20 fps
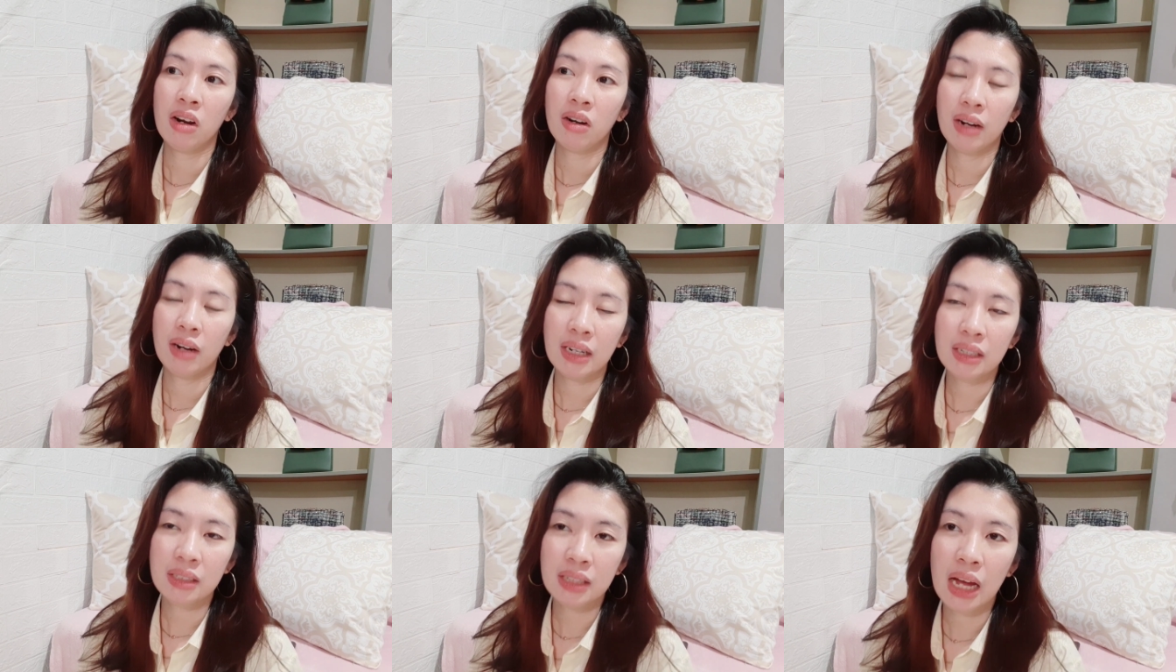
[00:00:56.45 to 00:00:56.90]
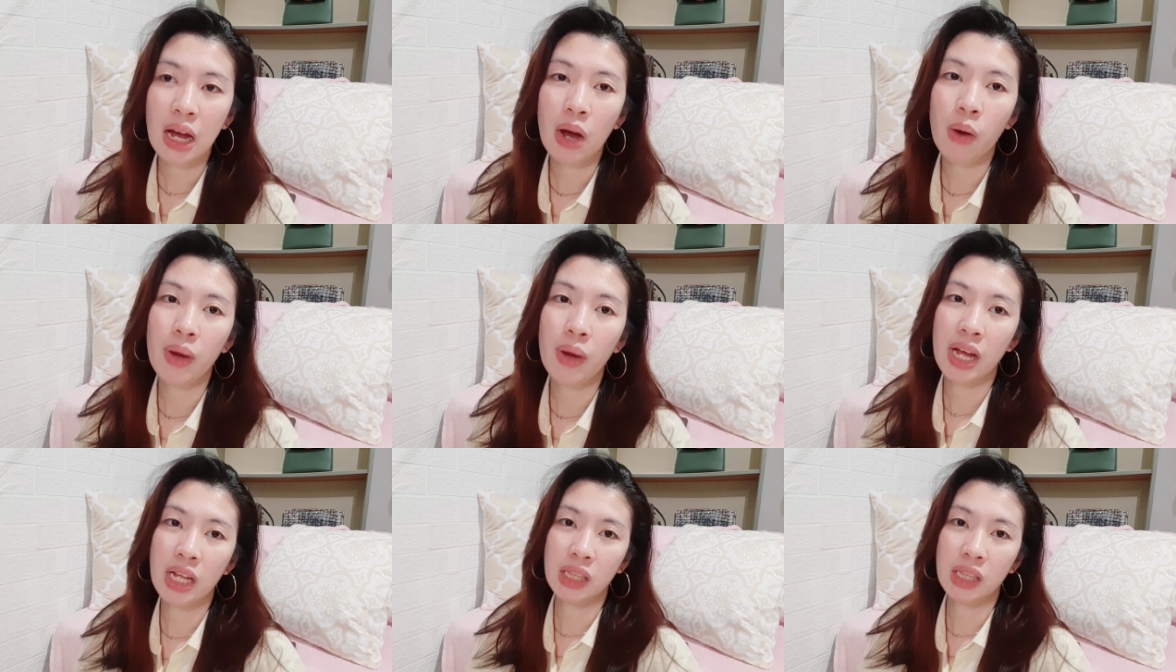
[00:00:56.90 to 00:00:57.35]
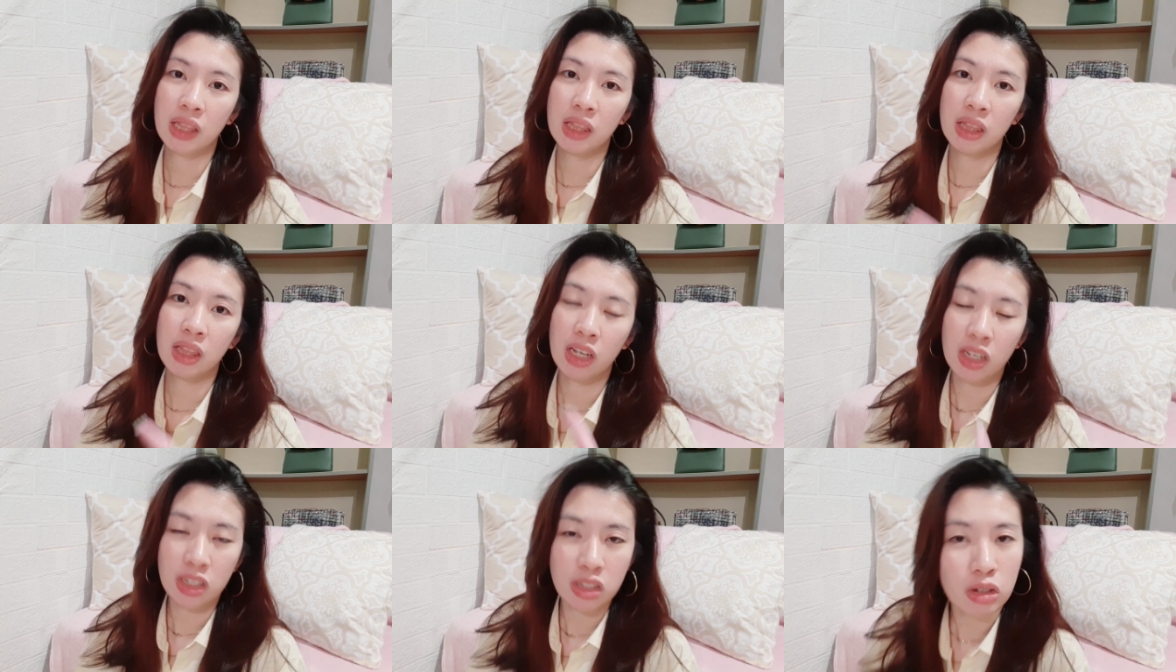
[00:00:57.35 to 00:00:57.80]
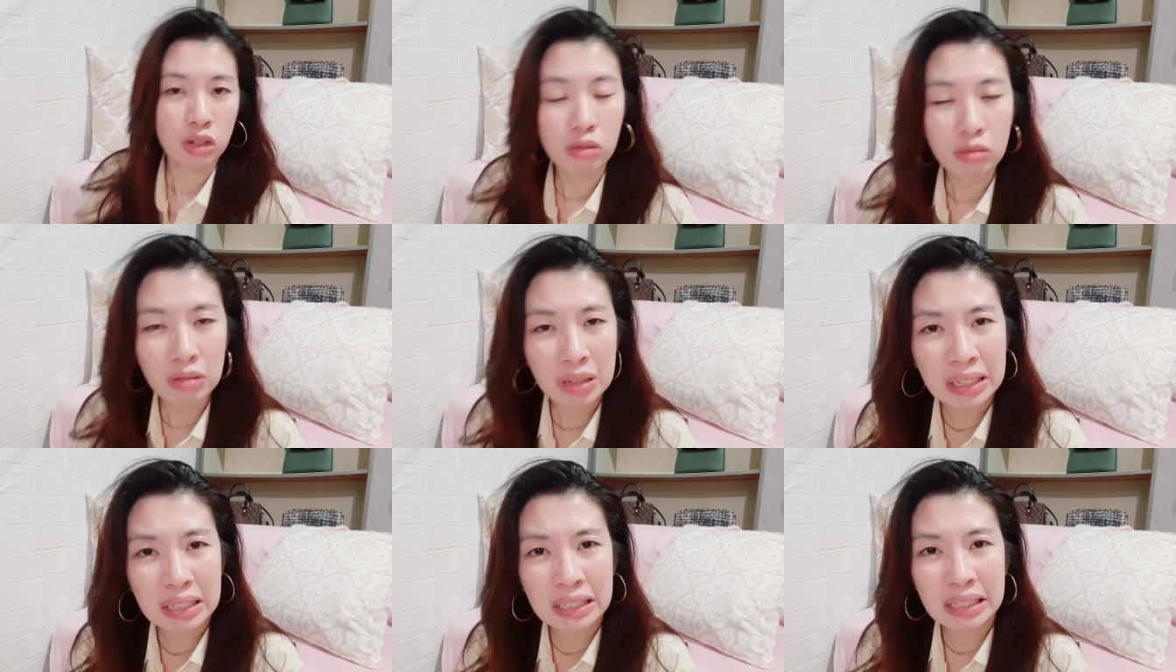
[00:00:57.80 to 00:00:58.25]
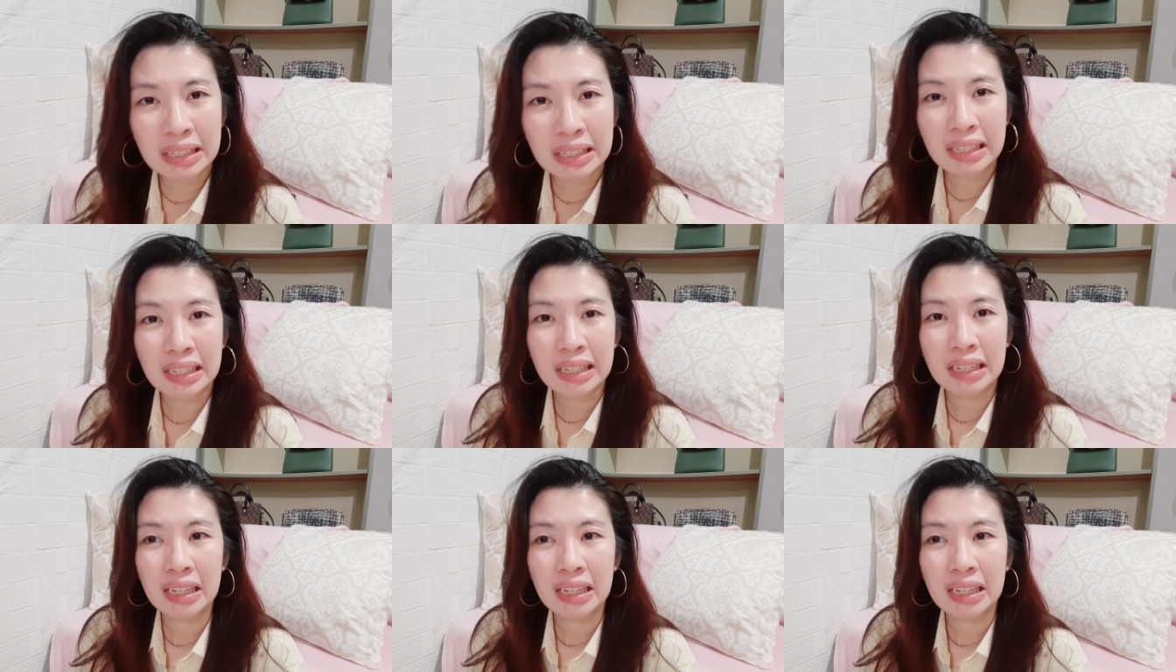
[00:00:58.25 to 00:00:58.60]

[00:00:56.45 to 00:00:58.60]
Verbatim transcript: right now it doesn't really